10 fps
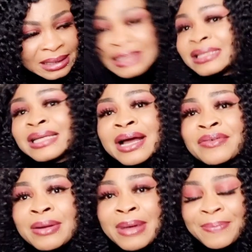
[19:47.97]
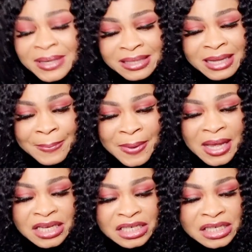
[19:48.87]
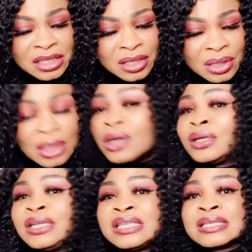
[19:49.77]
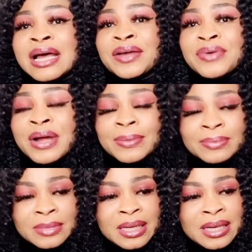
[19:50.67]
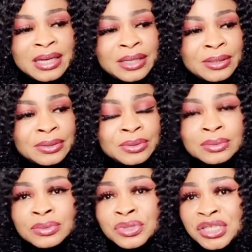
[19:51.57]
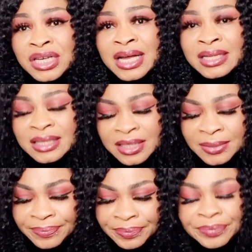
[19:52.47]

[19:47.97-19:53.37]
Instagram, my personal page on Instagram, Gucci Candy,